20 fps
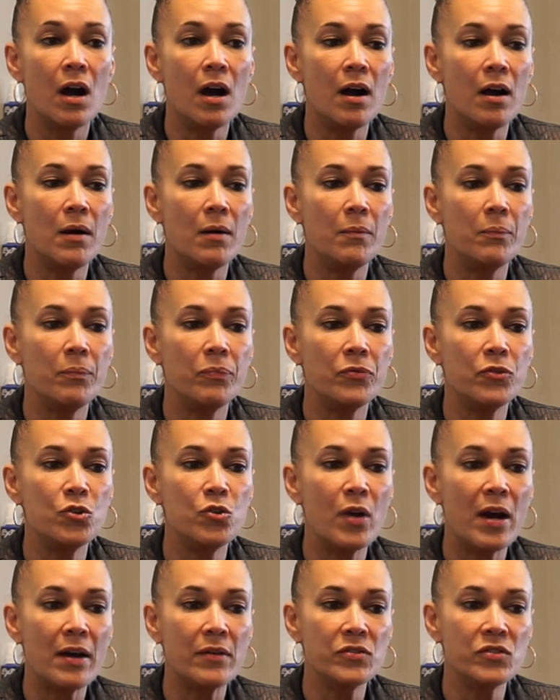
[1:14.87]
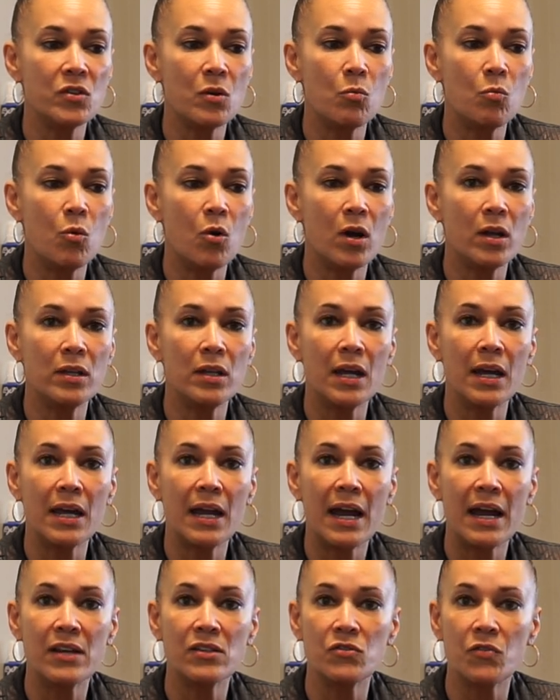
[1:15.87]
Um, do you have someone
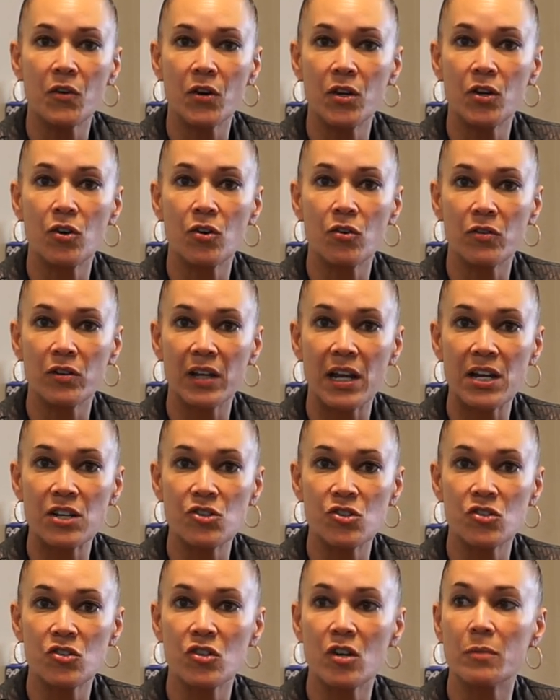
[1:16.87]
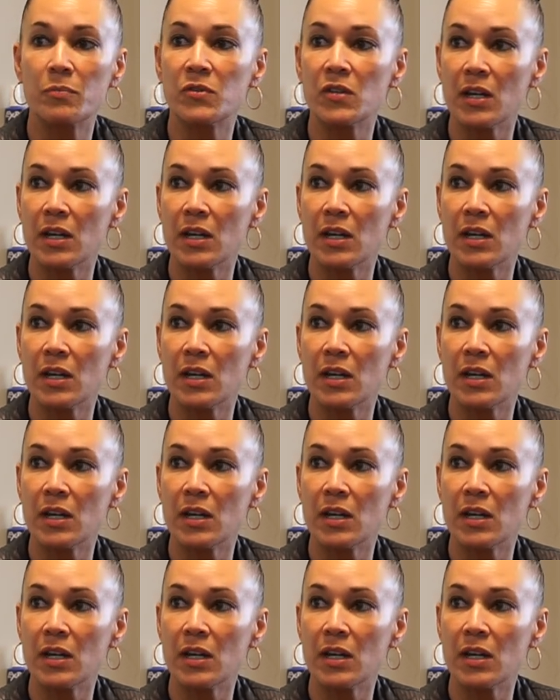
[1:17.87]
that has very good relationships